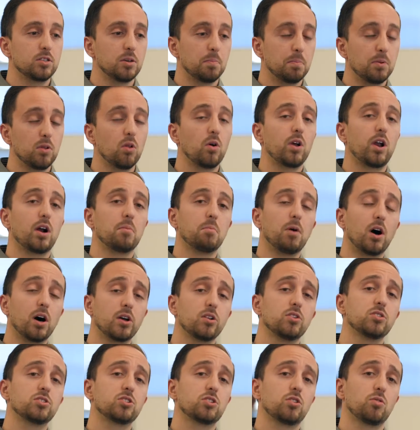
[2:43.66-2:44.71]
deploy our
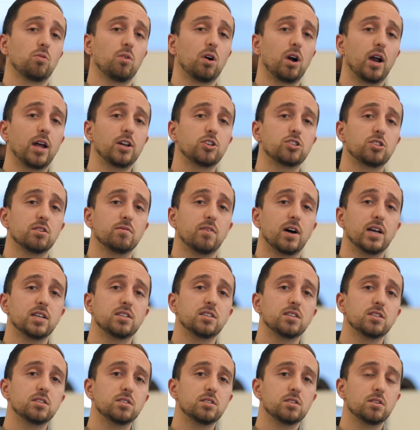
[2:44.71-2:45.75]
models through our edge
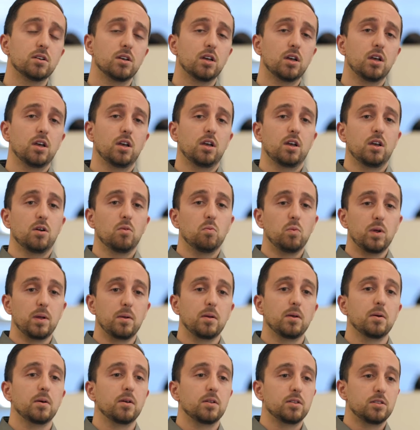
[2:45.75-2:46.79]
devices. We
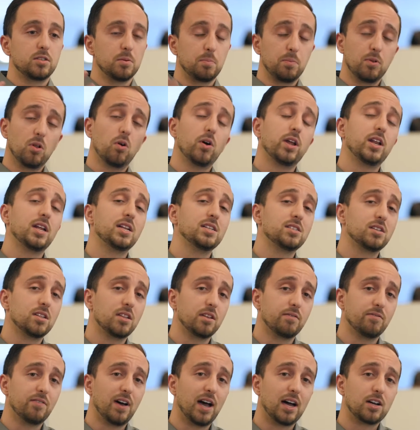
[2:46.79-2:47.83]
deploy it into
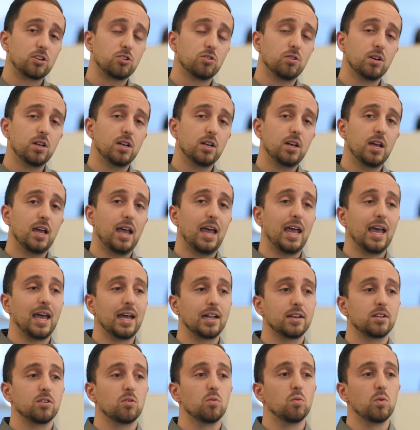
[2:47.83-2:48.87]
the factory
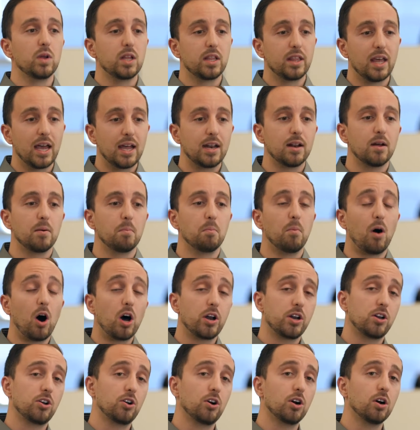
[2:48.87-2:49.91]
and we then
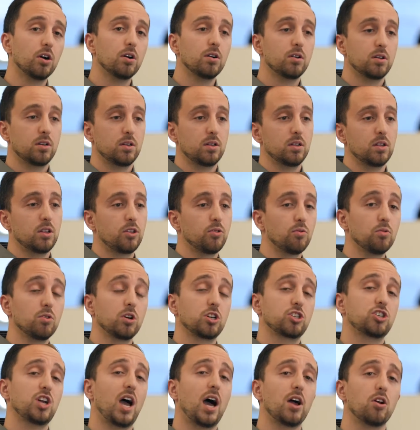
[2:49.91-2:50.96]
monitor through a
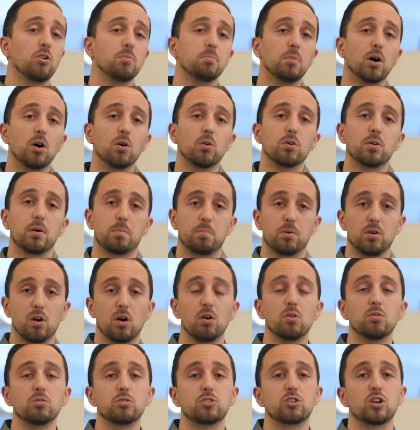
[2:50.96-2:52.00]
shadow mode
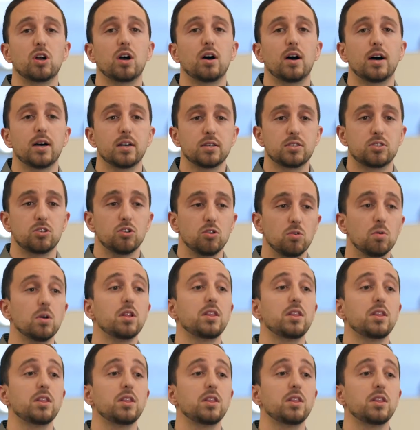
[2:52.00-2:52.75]
approach as to